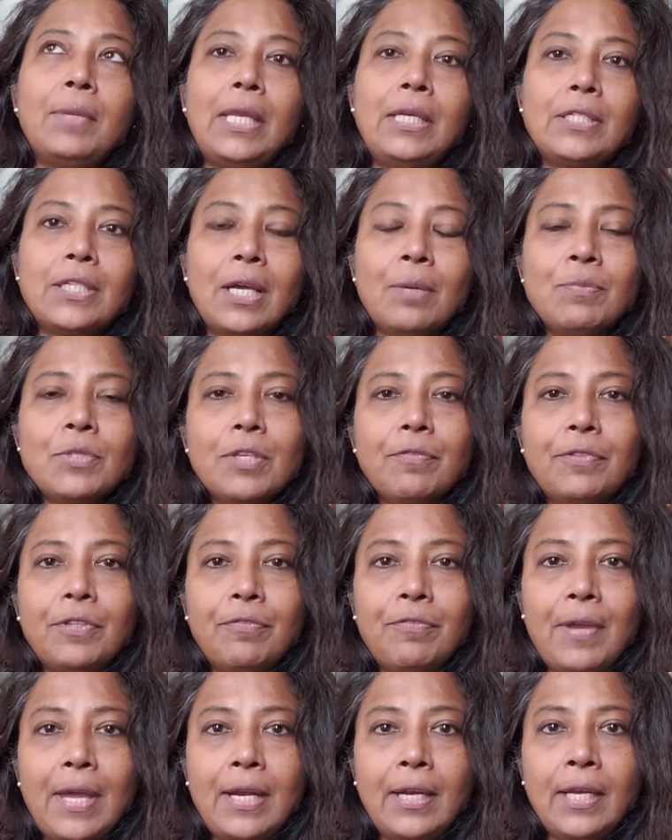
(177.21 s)
In terms of the
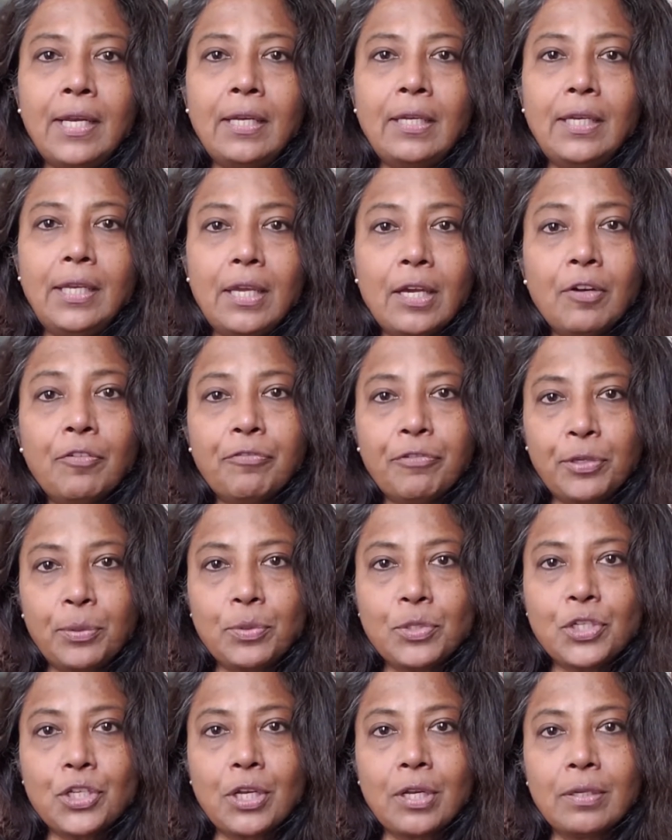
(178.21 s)
very near
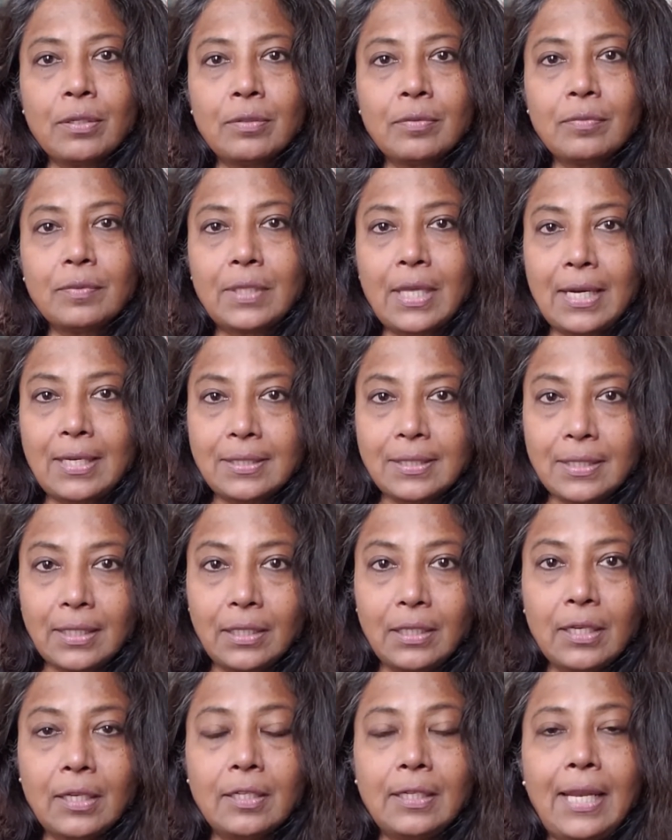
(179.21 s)
future, that is the
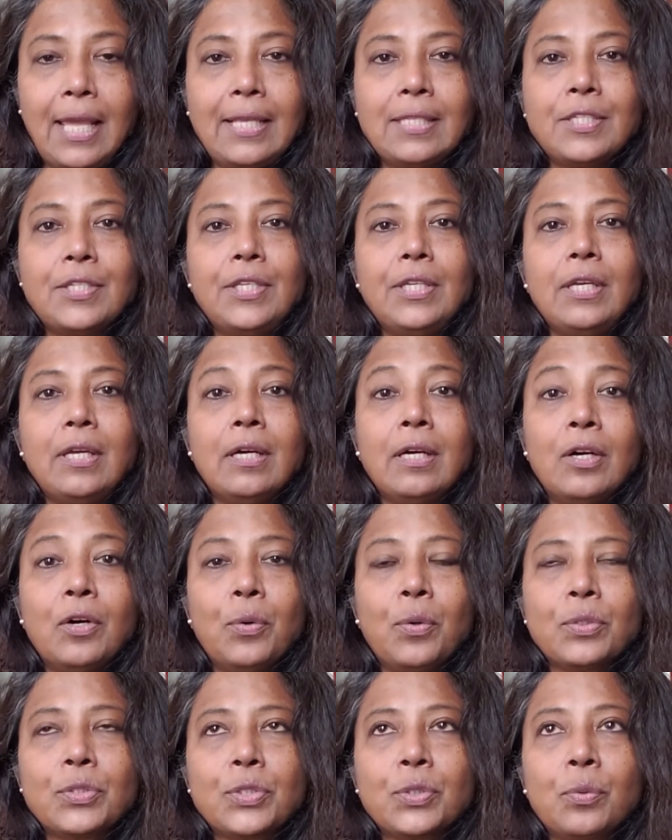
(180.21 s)
next year
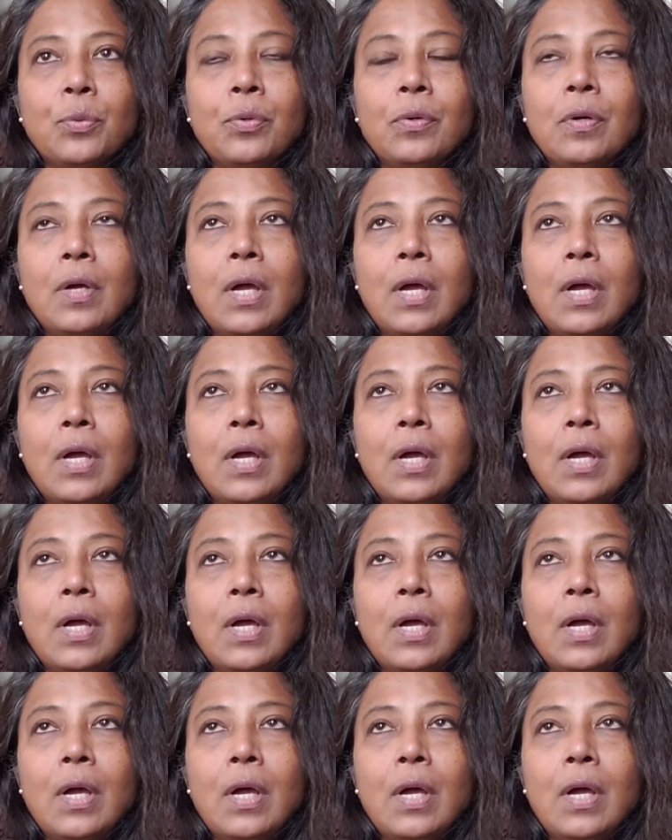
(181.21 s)
or so,